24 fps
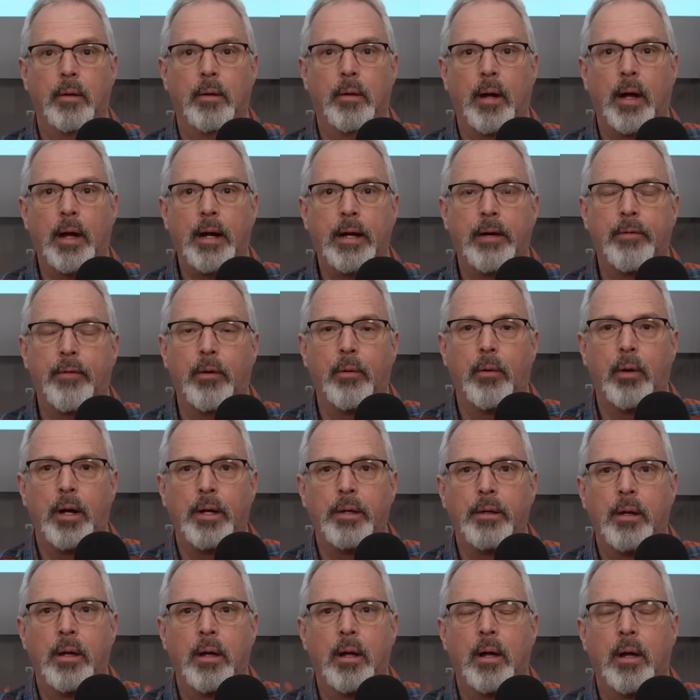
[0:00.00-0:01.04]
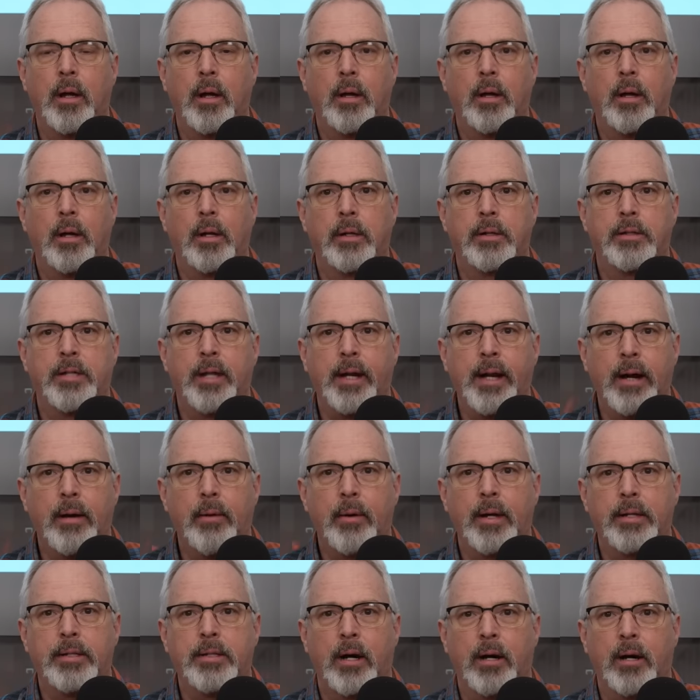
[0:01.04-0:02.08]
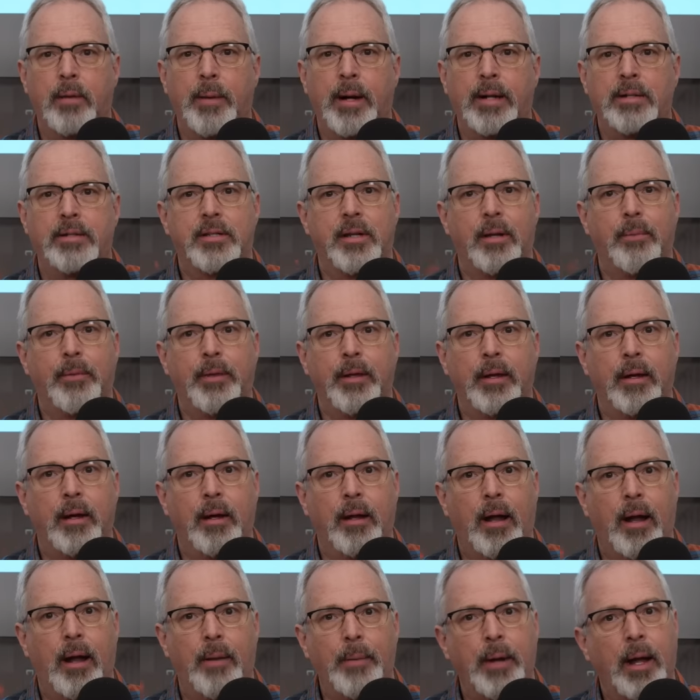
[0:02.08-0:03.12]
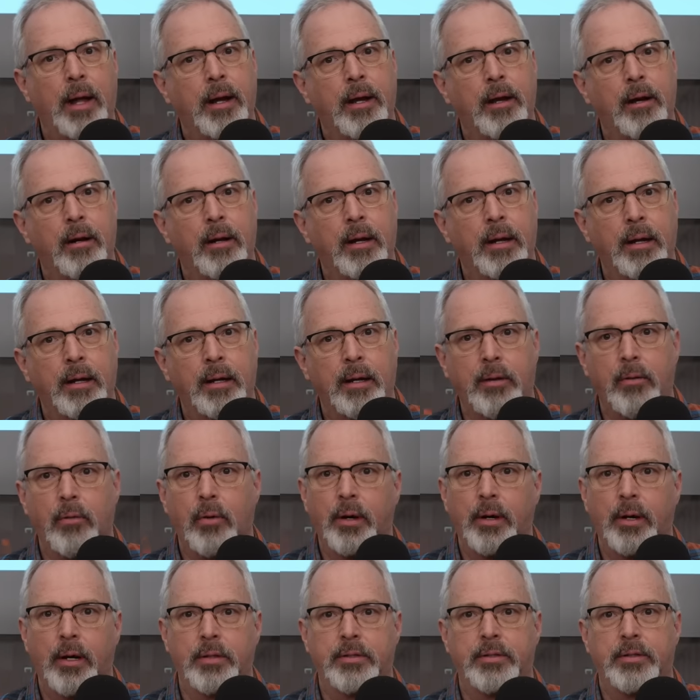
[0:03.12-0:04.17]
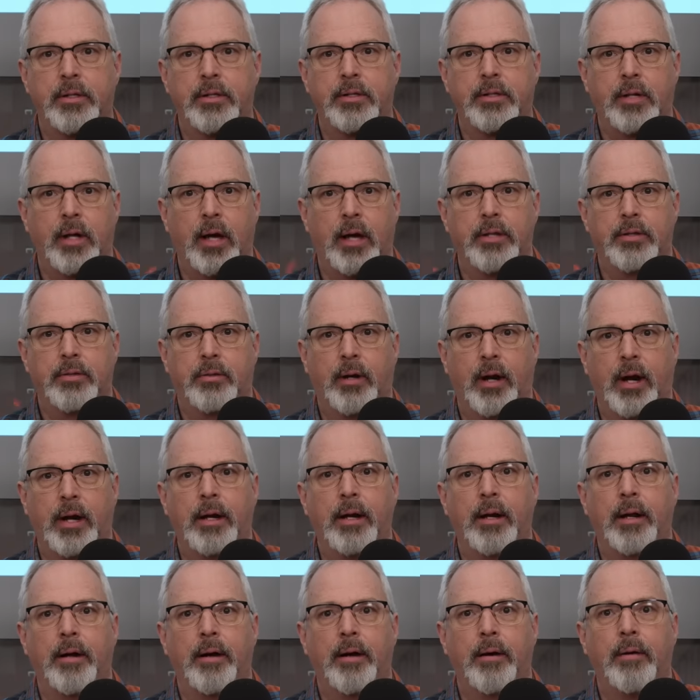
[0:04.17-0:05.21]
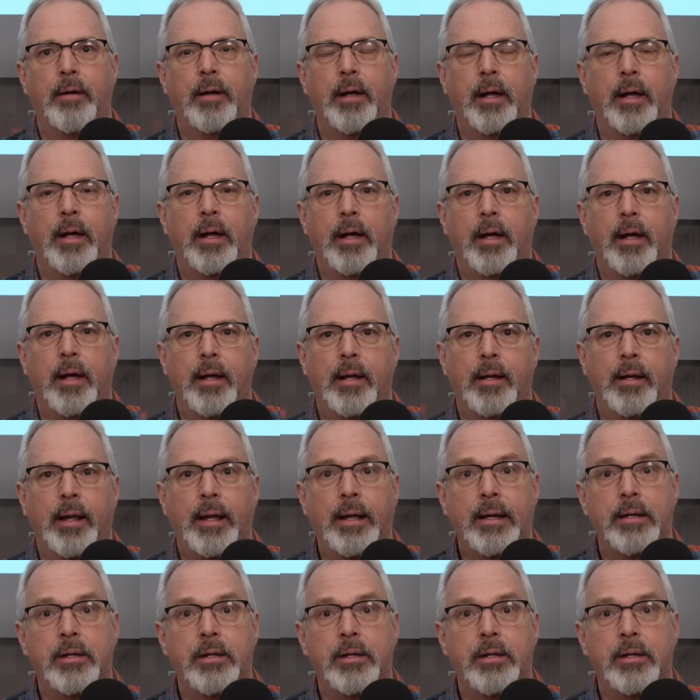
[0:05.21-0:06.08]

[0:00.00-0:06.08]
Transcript: Hi, everyone. Today I want to talk about something I'm not hearing anyone else discuss right now, and that